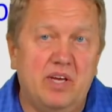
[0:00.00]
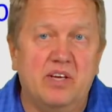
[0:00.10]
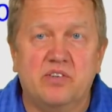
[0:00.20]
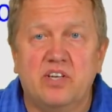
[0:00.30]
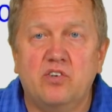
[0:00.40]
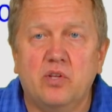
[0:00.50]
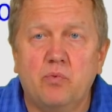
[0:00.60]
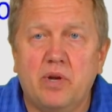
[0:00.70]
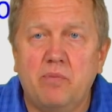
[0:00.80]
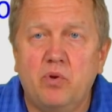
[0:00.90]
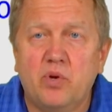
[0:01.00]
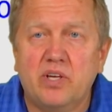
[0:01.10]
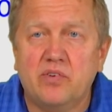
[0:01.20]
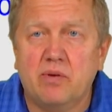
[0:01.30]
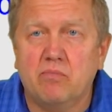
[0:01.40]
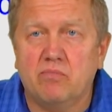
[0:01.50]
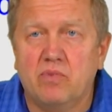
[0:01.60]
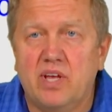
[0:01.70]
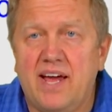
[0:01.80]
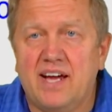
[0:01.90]
essentially what I'm doing is I'm
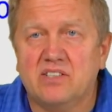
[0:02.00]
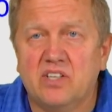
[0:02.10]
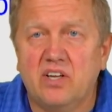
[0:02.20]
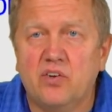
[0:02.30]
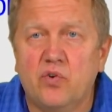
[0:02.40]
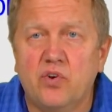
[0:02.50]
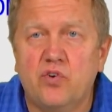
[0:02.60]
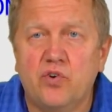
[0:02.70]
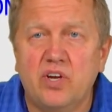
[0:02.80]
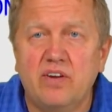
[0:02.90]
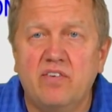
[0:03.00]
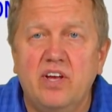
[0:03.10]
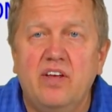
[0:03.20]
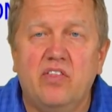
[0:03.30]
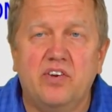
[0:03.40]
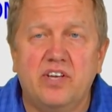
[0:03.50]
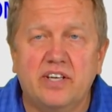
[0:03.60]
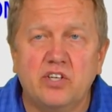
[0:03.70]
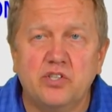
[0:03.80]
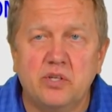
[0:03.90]
asking to retrieve the
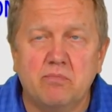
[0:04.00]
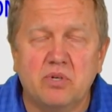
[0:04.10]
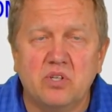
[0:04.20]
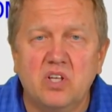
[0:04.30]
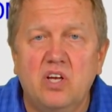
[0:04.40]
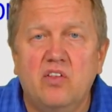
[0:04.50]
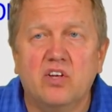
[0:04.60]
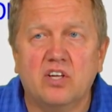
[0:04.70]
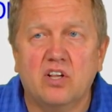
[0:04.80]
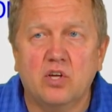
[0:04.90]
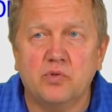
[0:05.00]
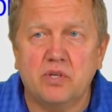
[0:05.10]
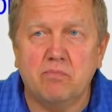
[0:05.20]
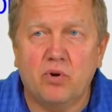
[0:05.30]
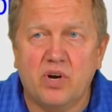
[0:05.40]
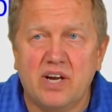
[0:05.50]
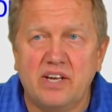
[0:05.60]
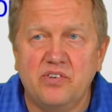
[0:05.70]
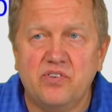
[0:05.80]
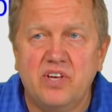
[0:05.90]
ticker symbol, the closing
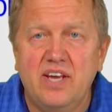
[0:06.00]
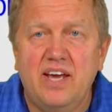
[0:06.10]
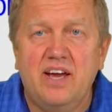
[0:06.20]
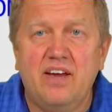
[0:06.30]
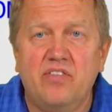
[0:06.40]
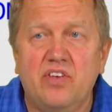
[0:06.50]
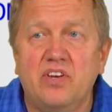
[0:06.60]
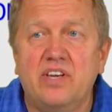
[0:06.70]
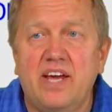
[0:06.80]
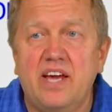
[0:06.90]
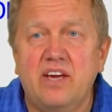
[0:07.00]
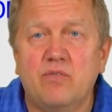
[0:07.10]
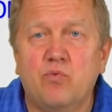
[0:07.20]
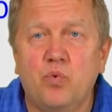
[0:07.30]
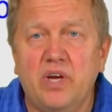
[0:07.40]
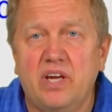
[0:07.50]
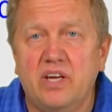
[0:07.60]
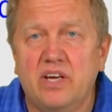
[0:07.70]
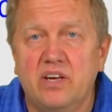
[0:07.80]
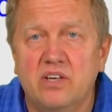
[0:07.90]
price, and the day of
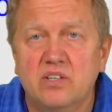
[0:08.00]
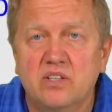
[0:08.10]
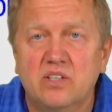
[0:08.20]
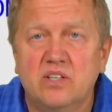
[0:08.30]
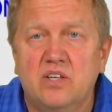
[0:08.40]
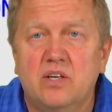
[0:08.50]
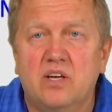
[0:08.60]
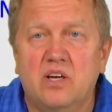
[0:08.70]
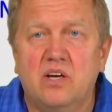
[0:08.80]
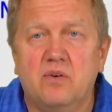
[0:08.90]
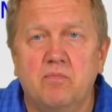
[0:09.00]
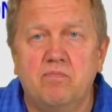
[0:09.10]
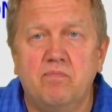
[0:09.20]
week. And